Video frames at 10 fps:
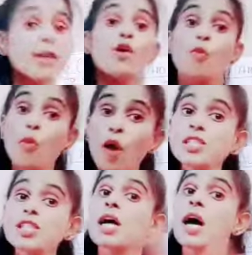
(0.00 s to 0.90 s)
wash
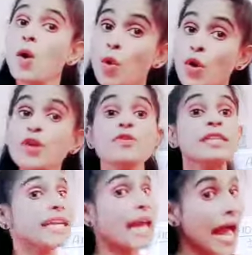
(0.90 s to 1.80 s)
the wound with
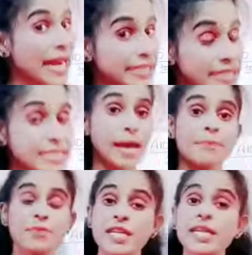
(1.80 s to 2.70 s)
an
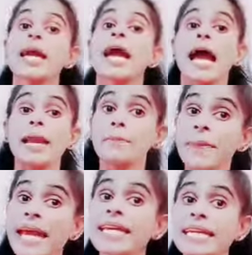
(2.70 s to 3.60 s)
antiseptic and
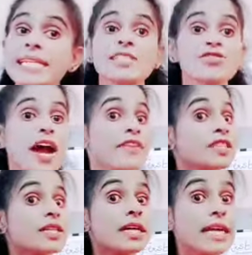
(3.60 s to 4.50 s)
make it dry with
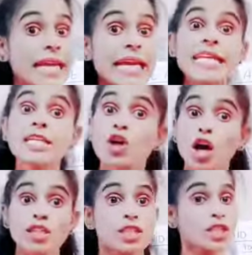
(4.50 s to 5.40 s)
a clean
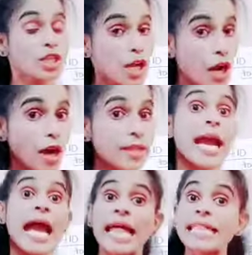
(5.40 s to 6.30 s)
cotton cloth.
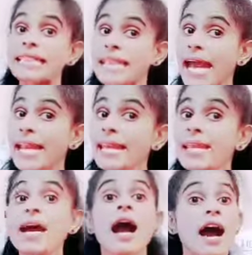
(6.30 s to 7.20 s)
And then,
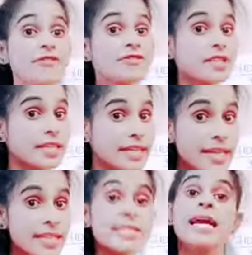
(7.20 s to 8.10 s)
after it,
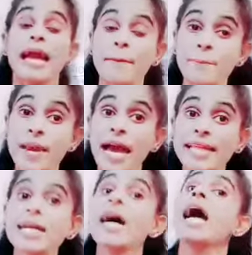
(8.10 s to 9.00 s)
apply
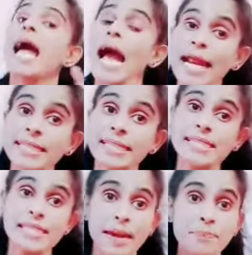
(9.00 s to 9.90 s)
the
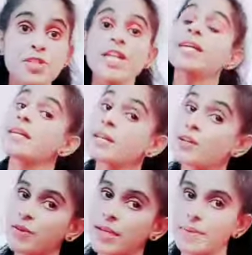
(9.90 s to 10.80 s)
antiseptic
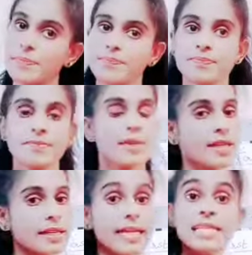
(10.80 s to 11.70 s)
cream.
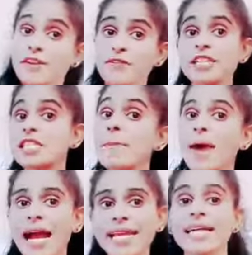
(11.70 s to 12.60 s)
Yes, if it's a
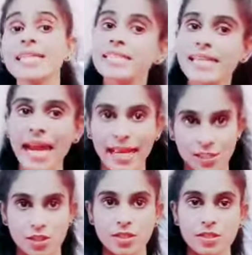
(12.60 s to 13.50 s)
minor scratch.
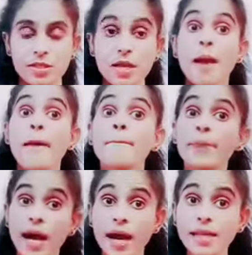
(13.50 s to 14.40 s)

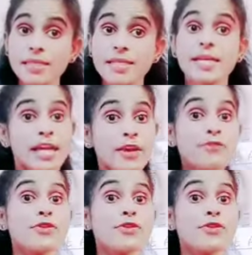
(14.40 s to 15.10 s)
But, if you